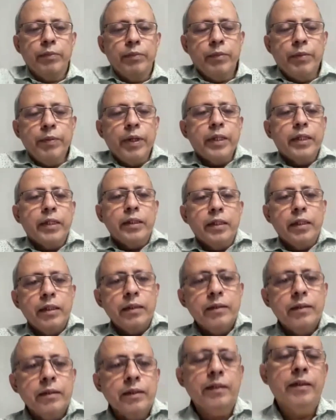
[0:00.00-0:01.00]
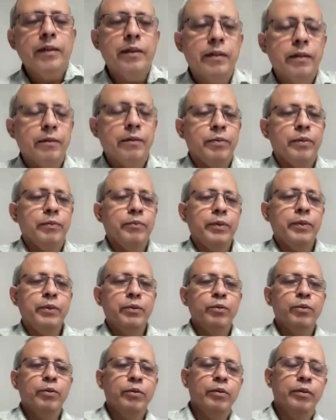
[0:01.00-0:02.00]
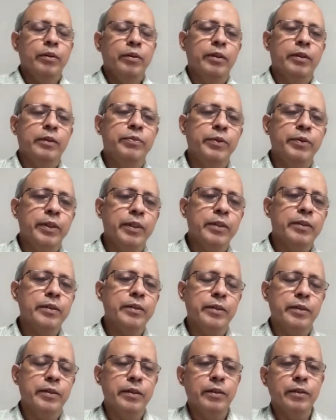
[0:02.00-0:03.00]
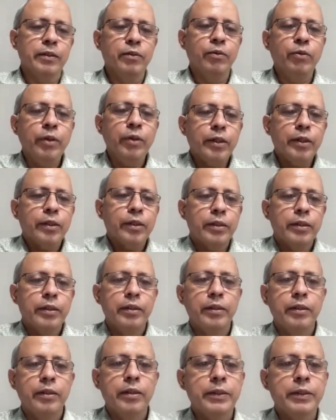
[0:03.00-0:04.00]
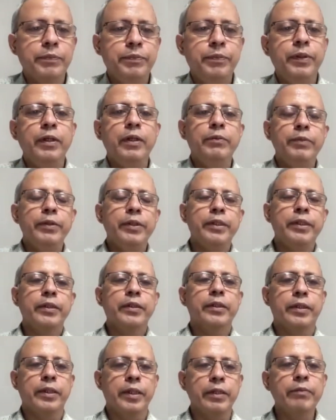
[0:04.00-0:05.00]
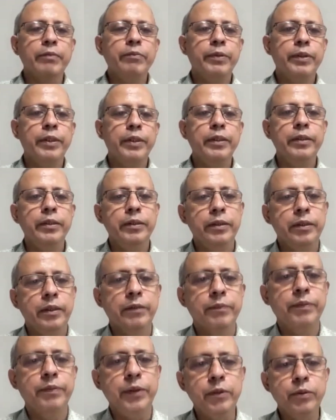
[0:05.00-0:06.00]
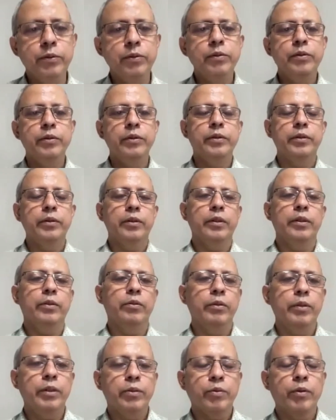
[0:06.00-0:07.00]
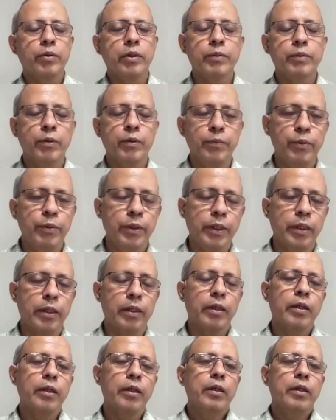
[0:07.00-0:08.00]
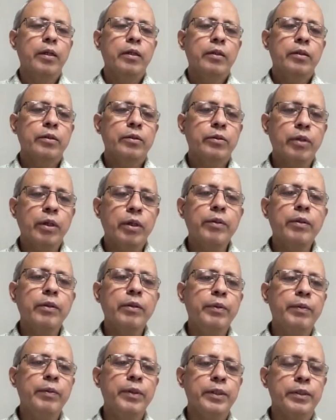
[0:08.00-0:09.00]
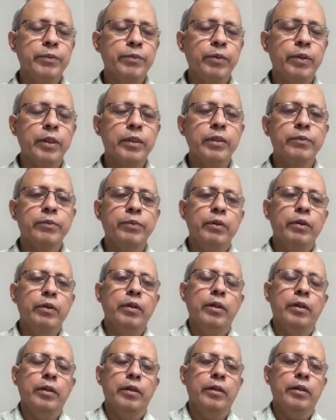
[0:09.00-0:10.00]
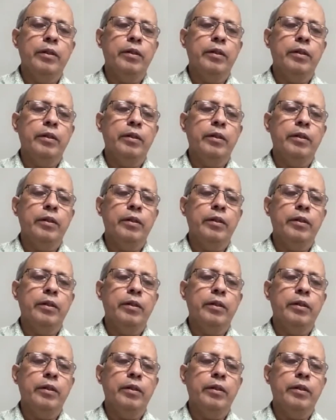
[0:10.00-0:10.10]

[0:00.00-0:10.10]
maybe I can add from my own experience where speed limit can be of use, in quantum computing. So I'll give a very simple example,